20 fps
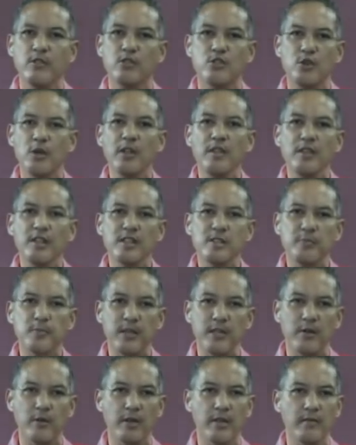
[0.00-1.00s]
During this
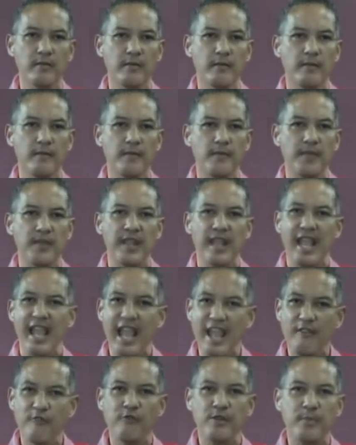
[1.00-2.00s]
period,
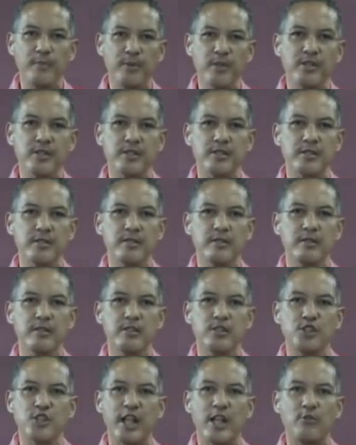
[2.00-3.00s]
every person
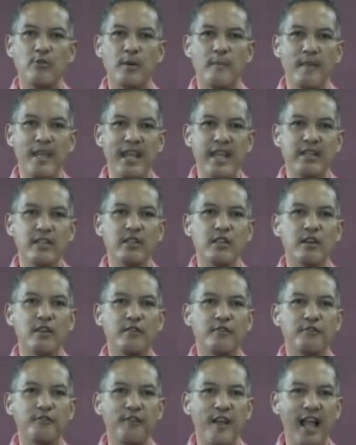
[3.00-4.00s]
shall remain
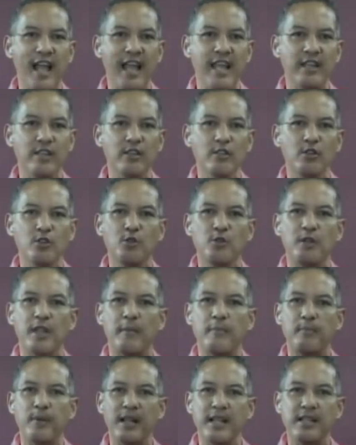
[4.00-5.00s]
confined to
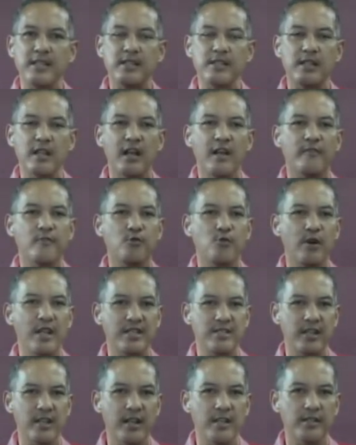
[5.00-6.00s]
their place of
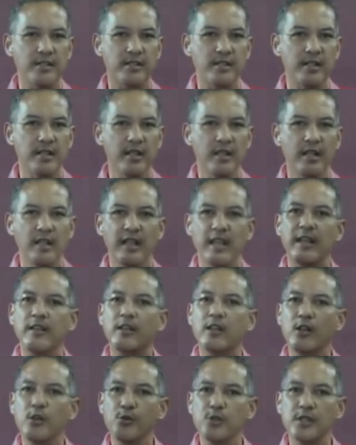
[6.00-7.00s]
residence,
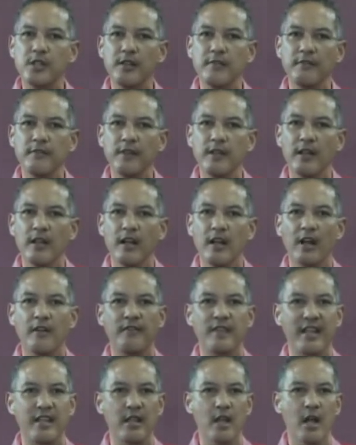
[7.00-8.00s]
inclusive of their